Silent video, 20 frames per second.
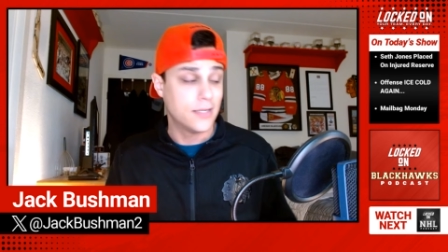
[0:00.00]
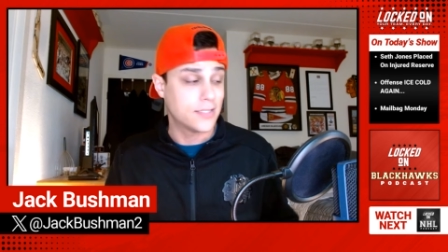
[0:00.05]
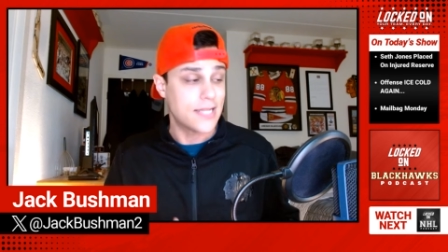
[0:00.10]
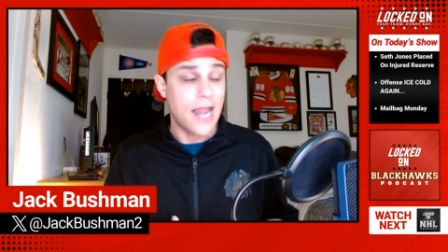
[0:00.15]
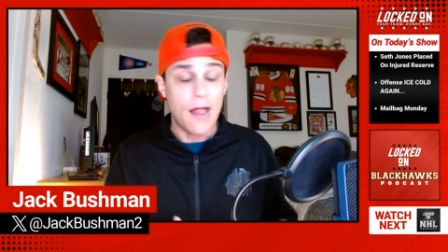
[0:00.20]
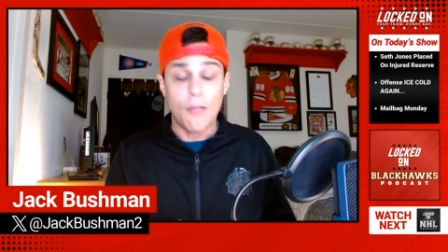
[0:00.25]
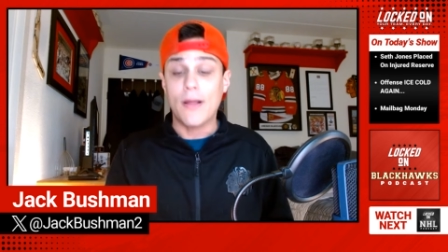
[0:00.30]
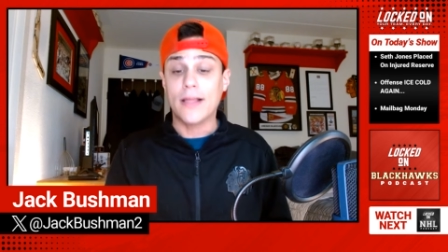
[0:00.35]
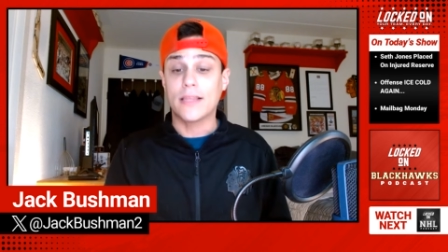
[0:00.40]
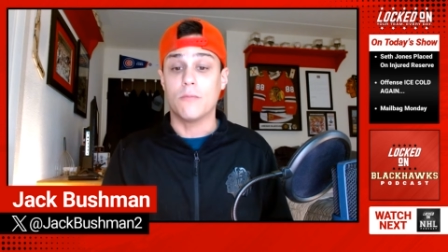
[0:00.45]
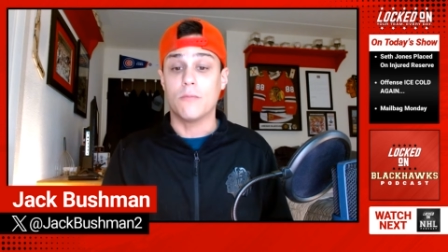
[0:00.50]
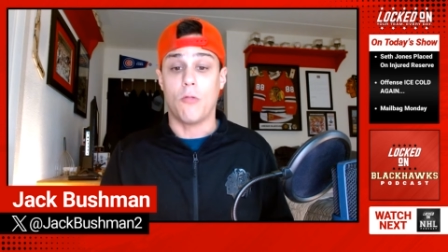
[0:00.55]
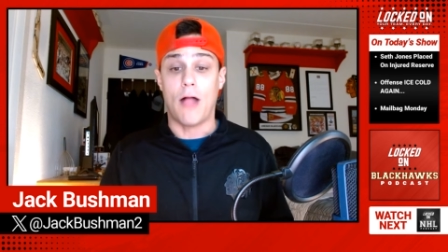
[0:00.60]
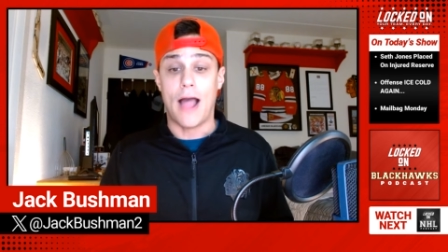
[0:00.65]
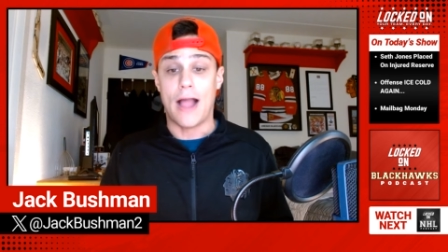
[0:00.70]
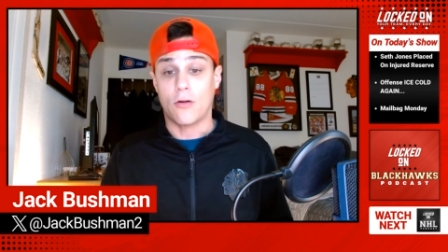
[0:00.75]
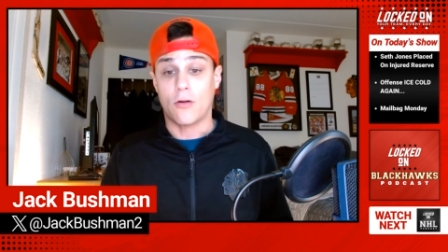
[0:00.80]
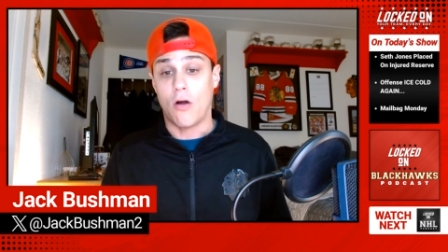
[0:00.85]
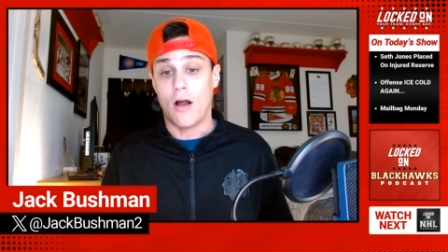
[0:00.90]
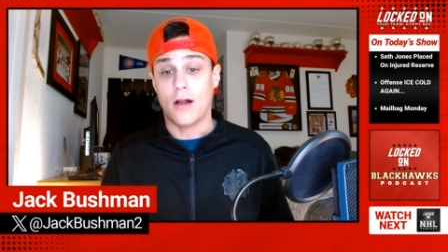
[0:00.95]
It's not like the
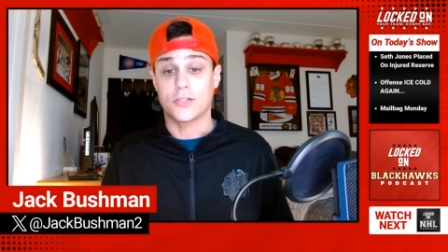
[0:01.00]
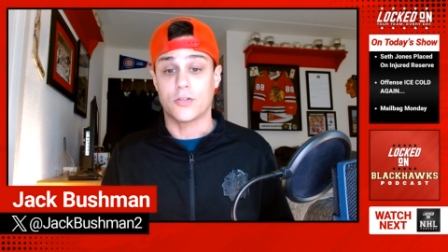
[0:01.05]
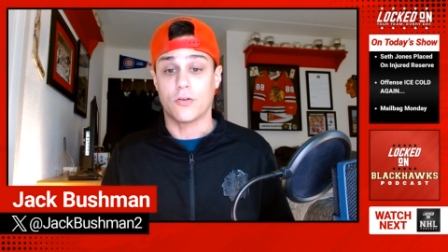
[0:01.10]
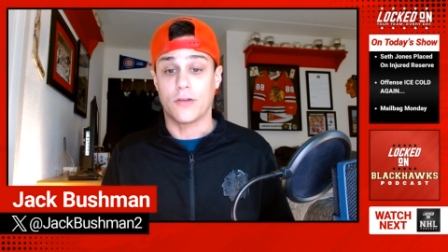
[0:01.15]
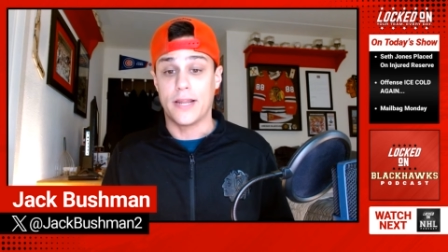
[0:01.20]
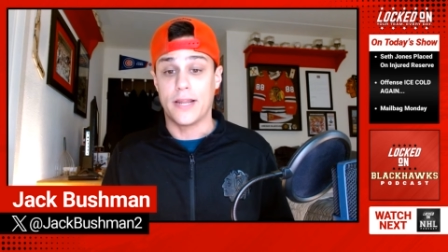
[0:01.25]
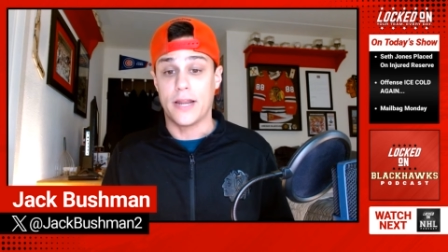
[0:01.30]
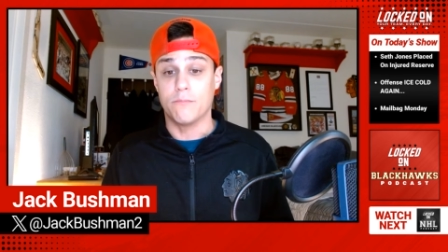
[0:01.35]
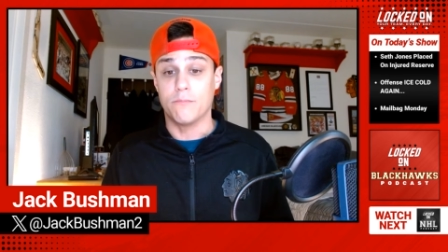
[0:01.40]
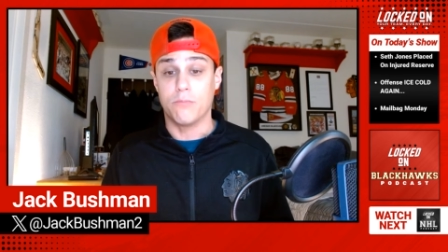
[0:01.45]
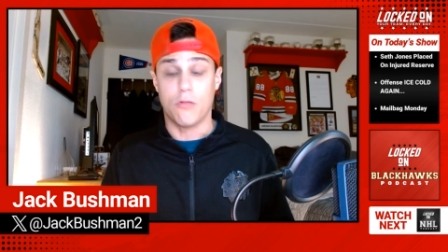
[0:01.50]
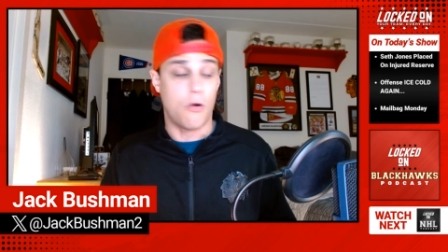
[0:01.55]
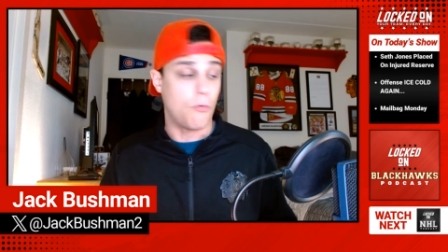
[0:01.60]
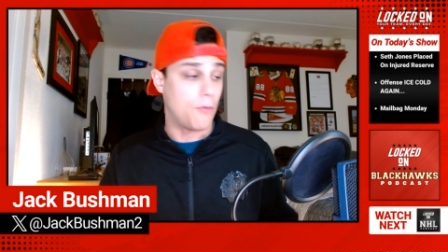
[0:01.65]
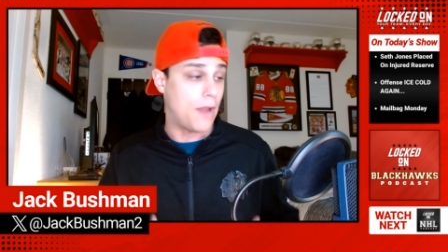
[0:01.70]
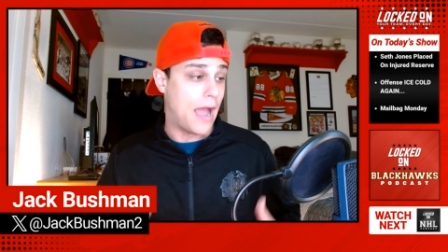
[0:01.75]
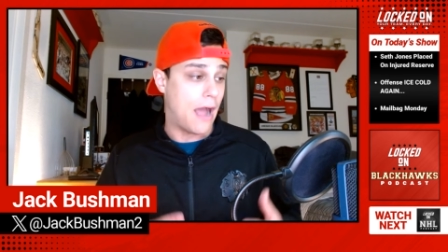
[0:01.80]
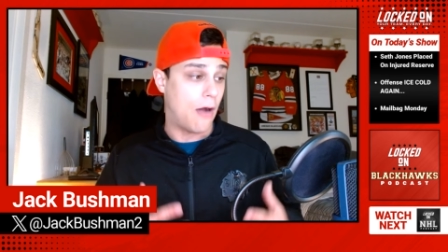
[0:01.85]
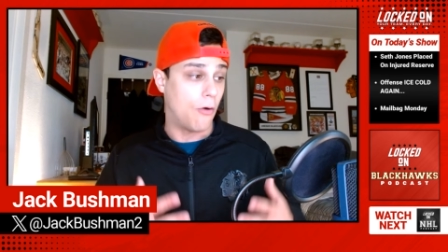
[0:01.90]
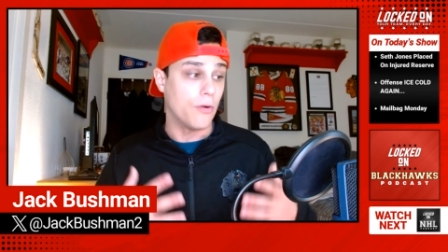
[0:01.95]
Blackhawks are getting
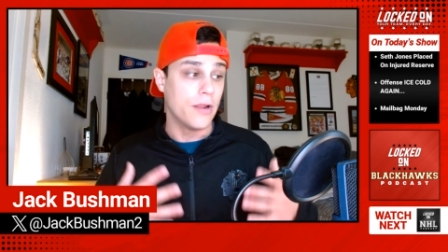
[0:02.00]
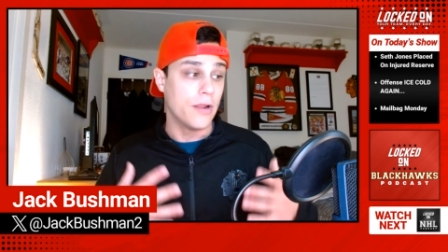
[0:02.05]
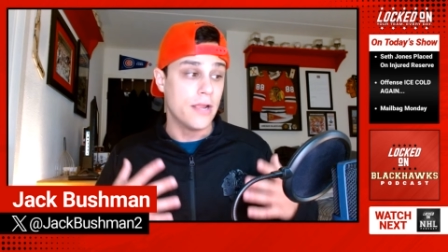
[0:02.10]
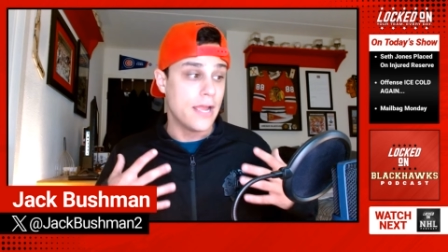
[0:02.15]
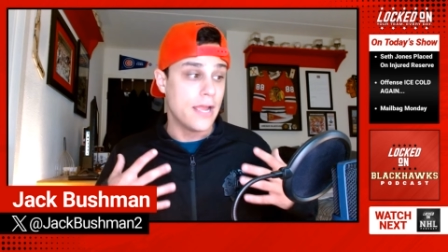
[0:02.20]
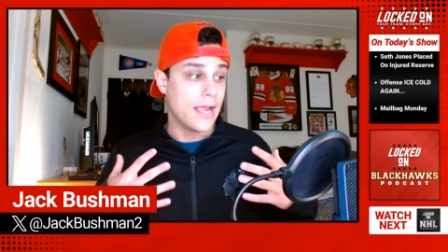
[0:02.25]
blown out